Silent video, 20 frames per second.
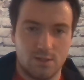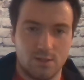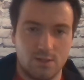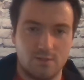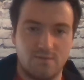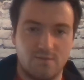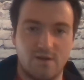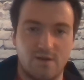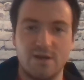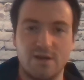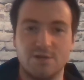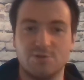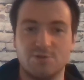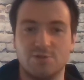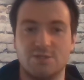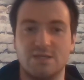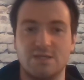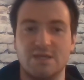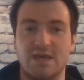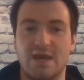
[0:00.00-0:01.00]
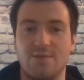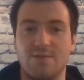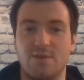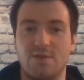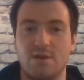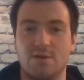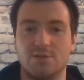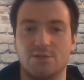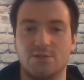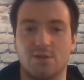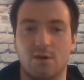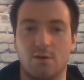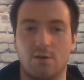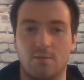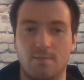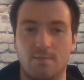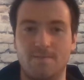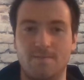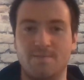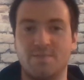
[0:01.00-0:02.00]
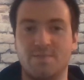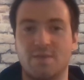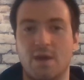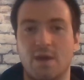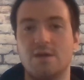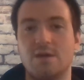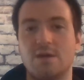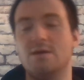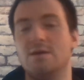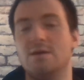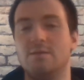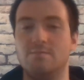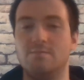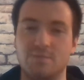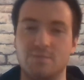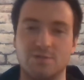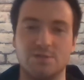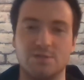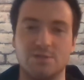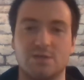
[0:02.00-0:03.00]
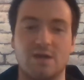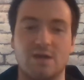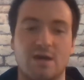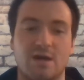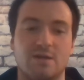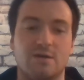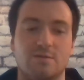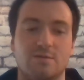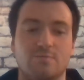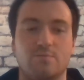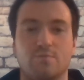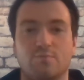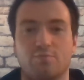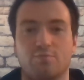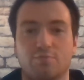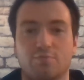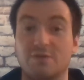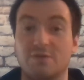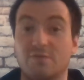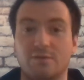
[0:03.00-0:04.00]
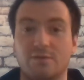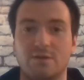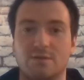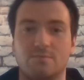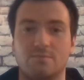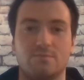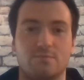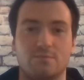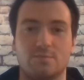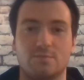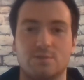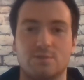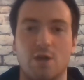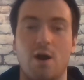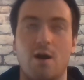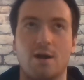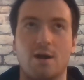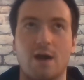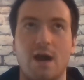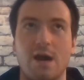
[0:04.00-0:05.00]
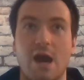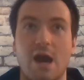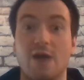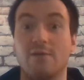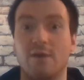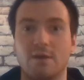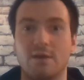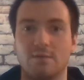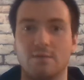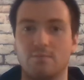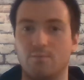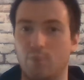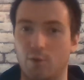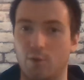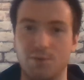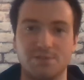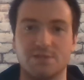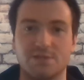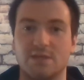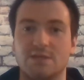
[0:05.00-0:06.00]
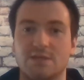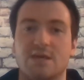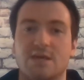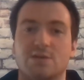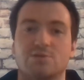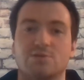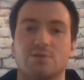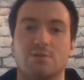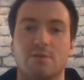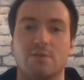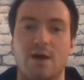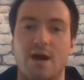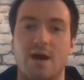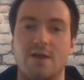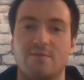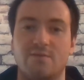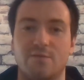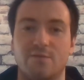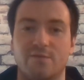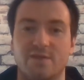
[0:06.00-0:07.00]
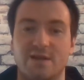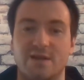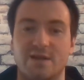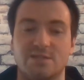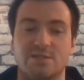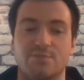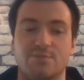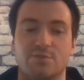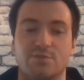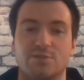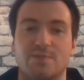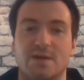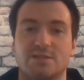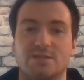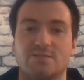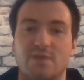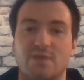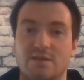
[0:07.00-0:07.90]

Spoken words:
Very interesting game here. So, and just to kind of briefly talk, I like both slates actually a lot from a fantasy perspective.